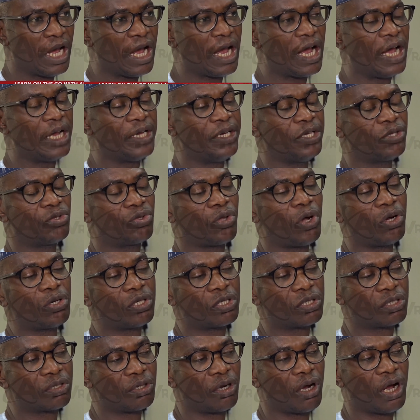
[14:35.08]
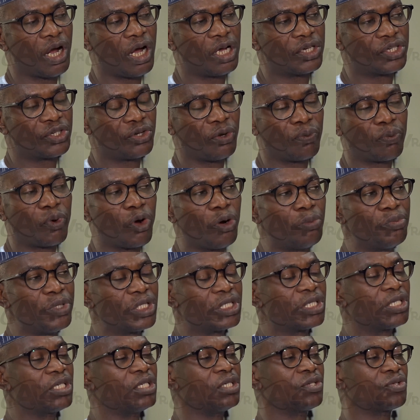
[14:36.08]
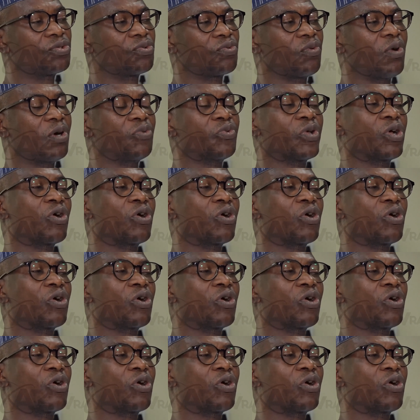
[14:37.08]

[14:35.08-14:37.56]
And the third subcommittee is what we